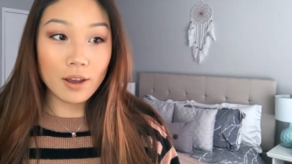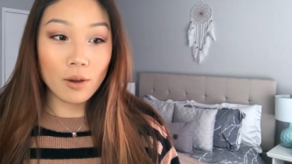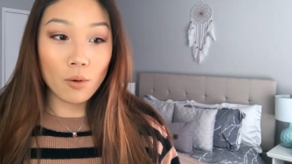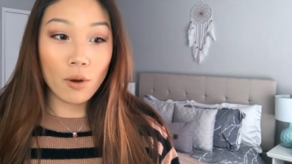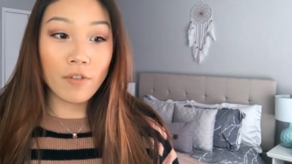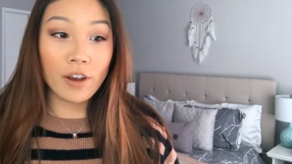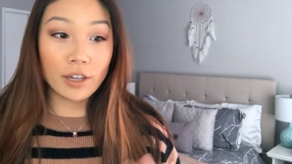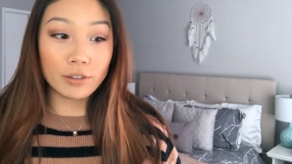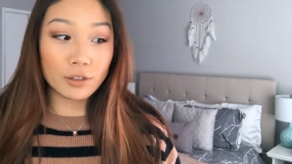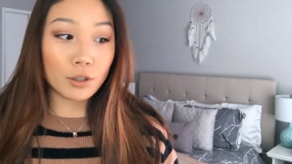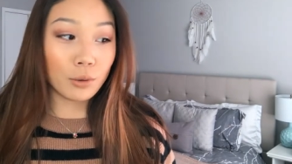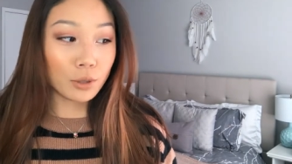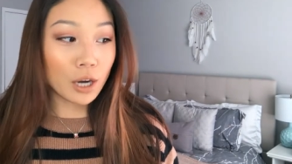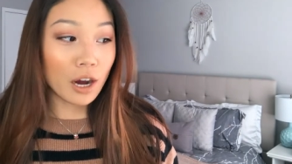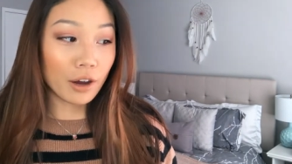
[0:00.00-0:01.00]
if I do
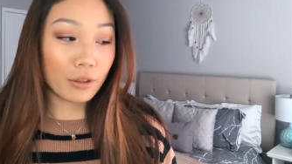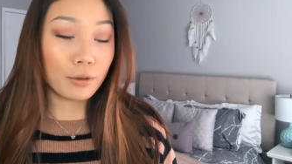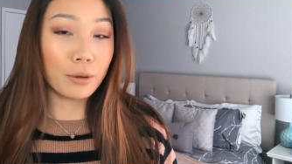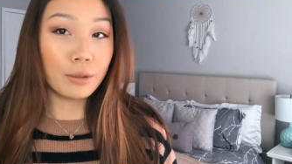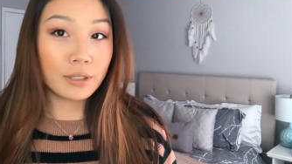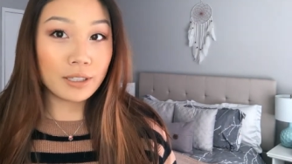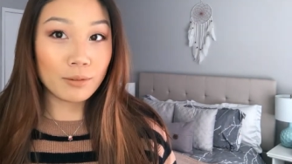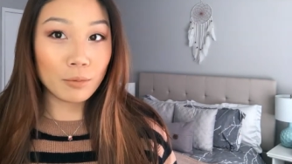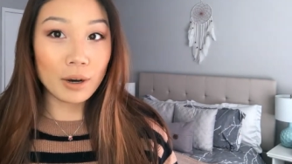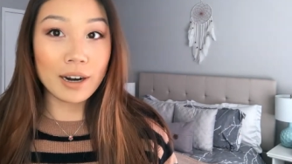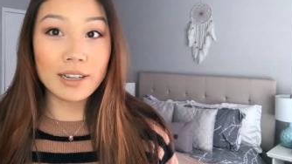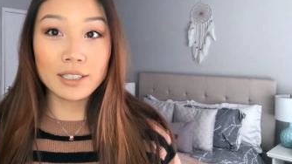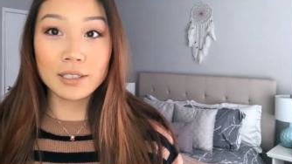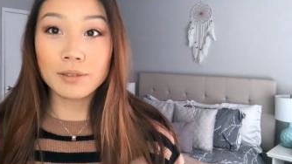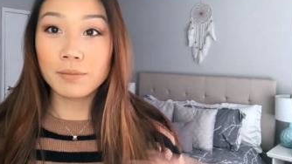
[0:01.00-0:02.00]
talk throughs.
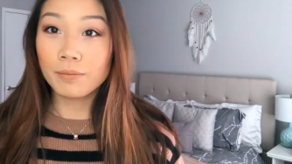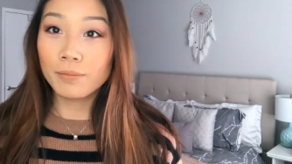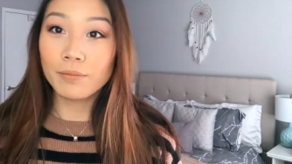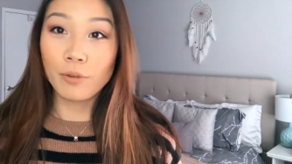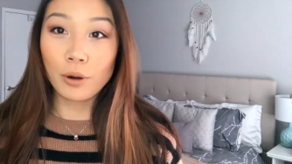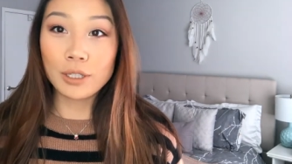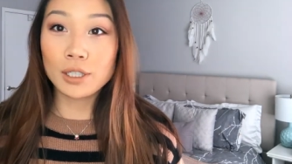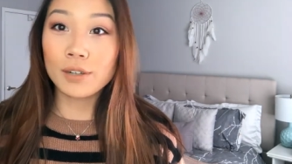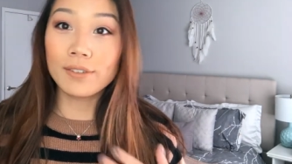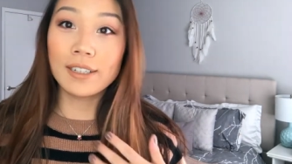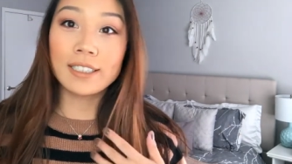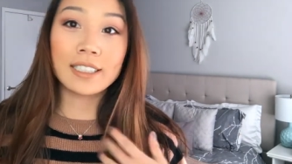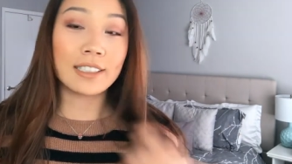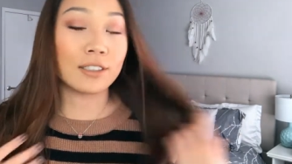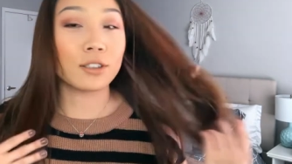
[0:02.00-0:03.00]
Whereas
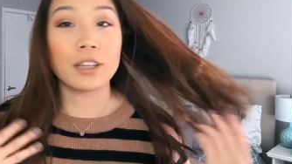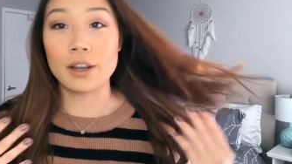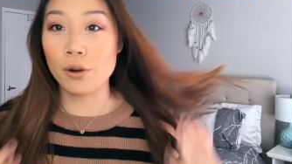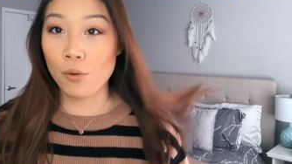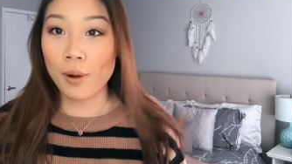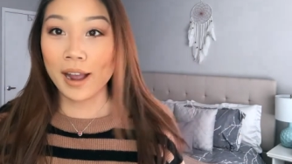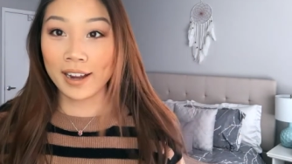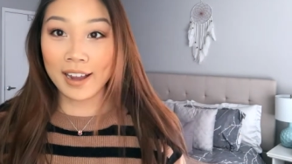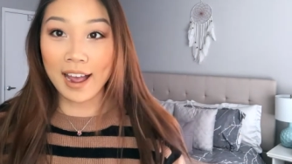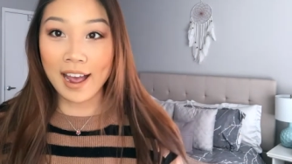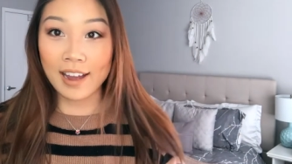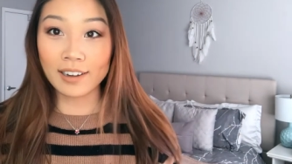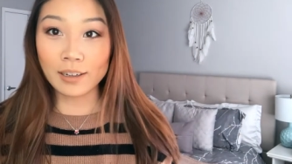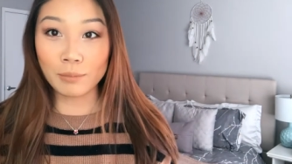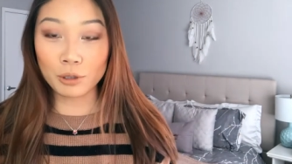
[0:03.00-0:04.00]
voiceovers, it's like quick
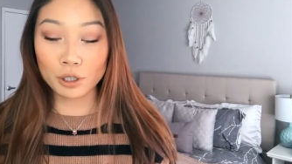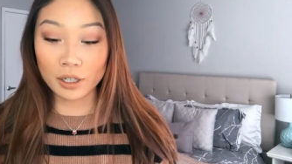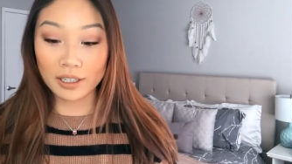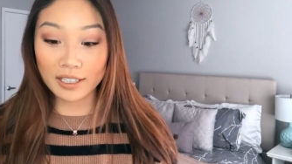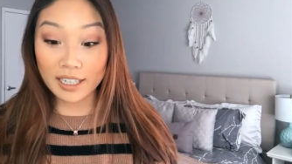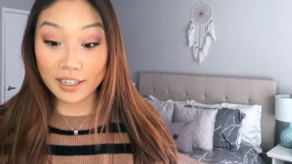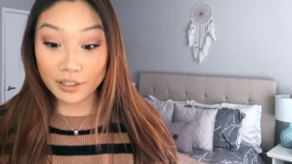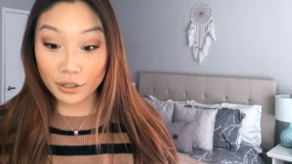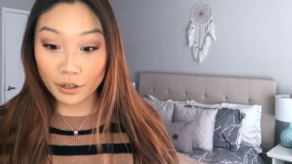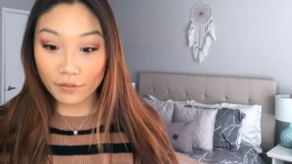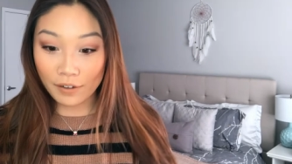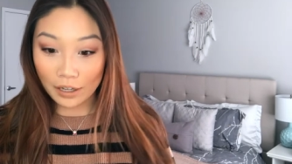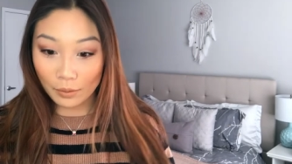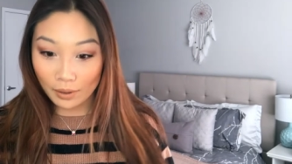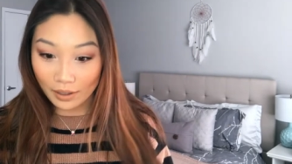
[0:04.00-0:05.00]
and I'm sure it's easier to
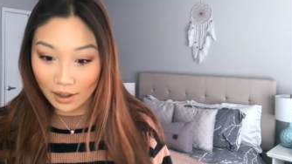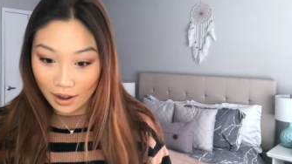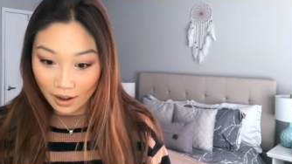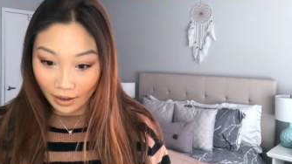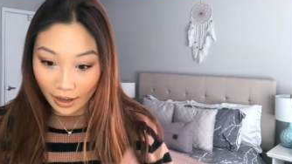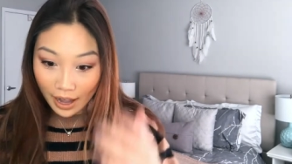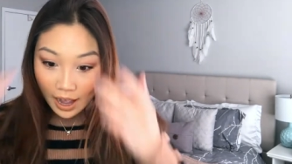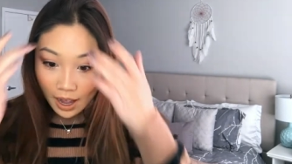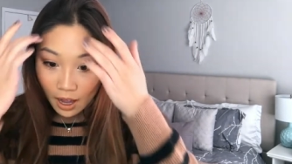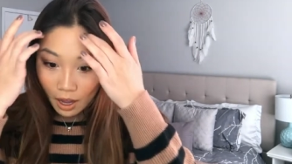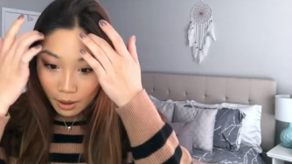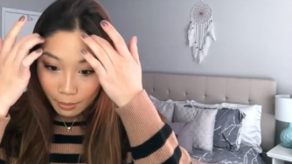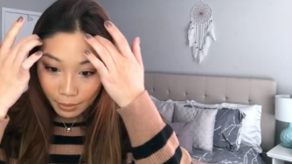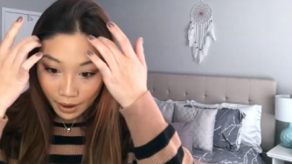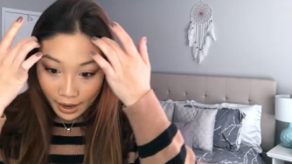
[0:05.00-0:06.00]
follow along.
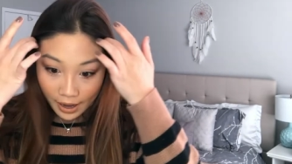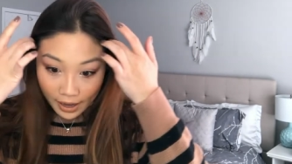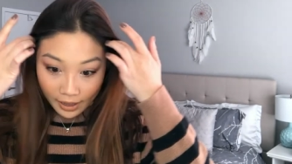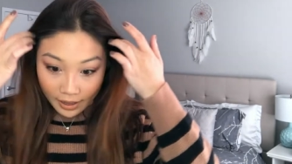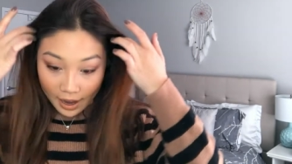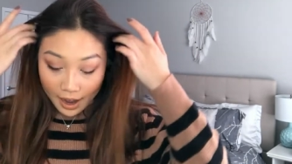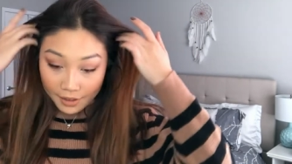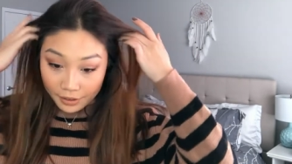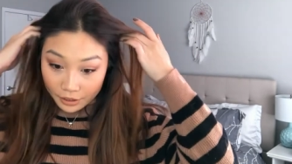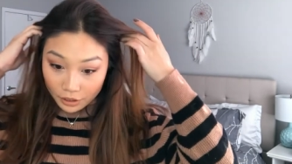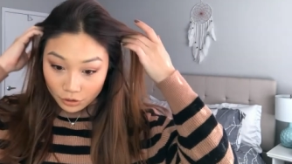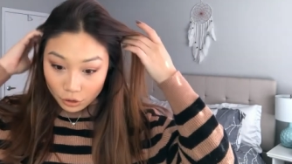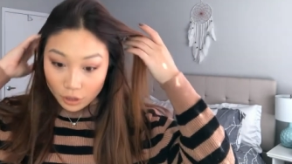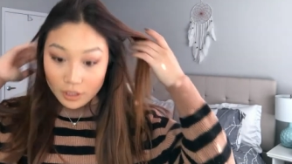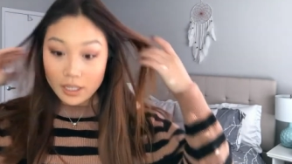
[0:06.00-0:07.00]
But yeah, this
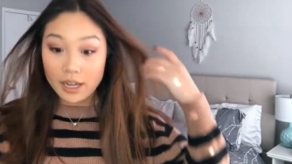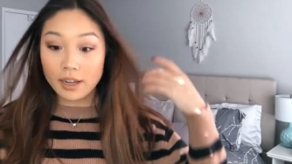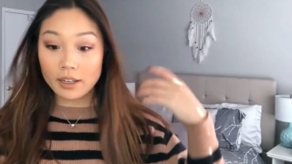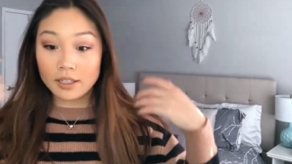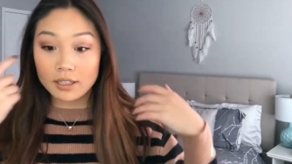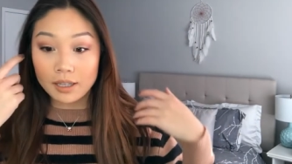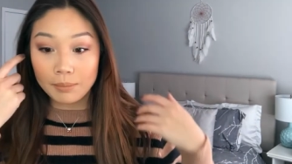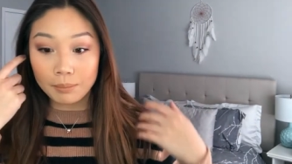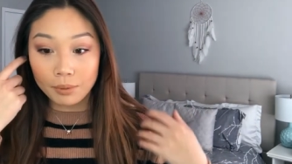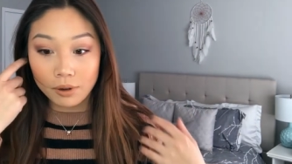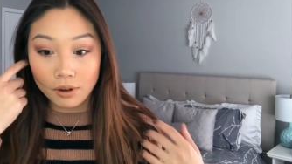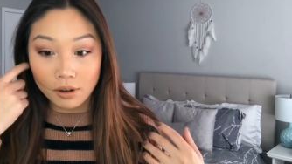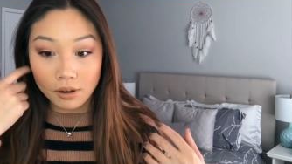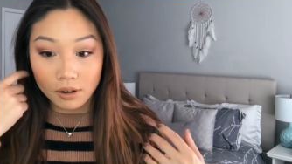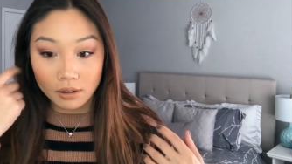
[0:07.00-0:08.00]
is just like a
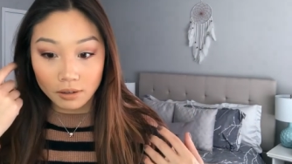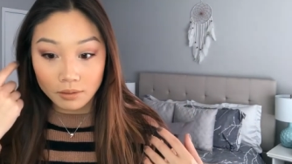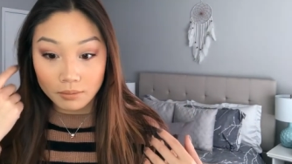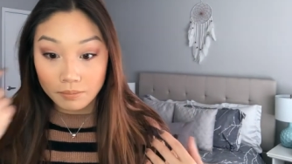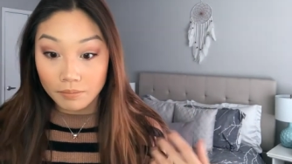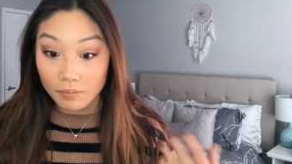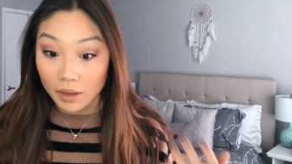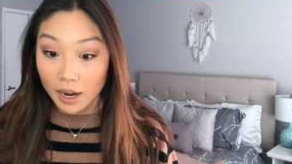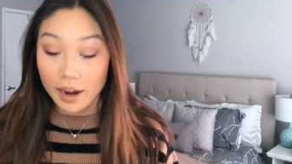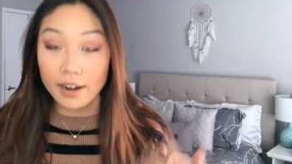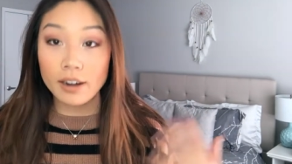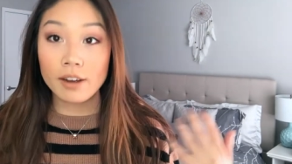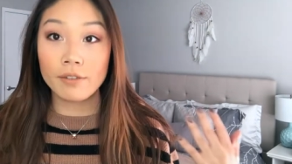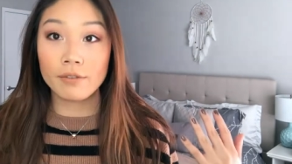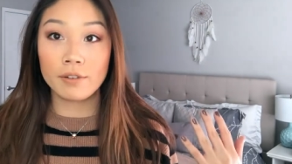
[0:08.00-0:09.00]
simple
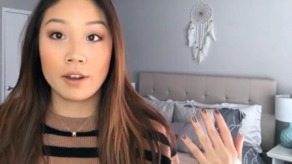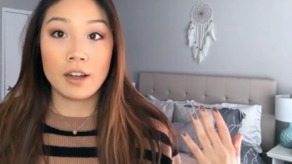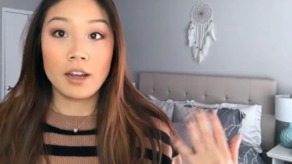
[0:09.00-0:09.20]
kind of